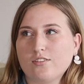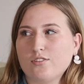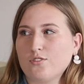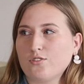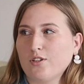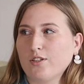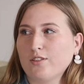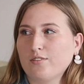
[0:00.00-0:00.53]
so
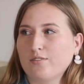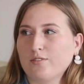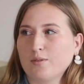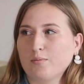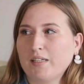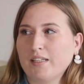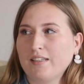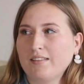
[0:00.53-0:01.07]
we can have
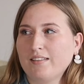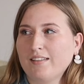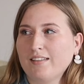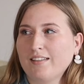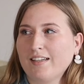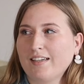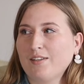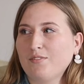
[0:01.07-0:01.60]
online
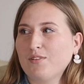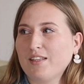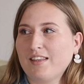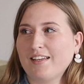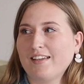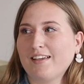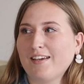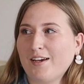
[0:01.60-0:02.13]
material
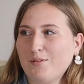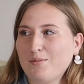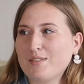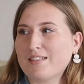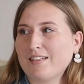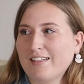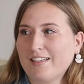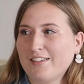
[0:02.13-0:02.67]
for
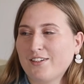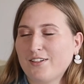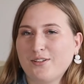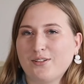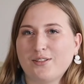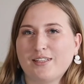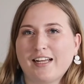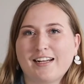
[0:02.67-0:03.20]
the
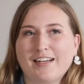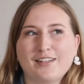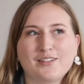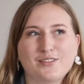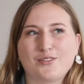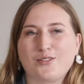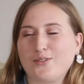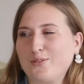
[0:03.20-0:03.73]
colleges
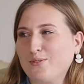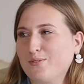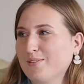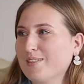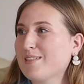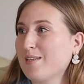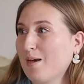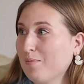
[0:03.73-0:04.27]
across
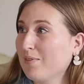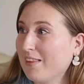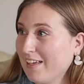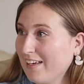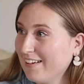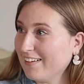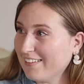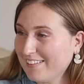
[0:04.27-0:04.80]

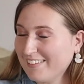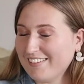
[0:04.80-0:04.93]
Asia.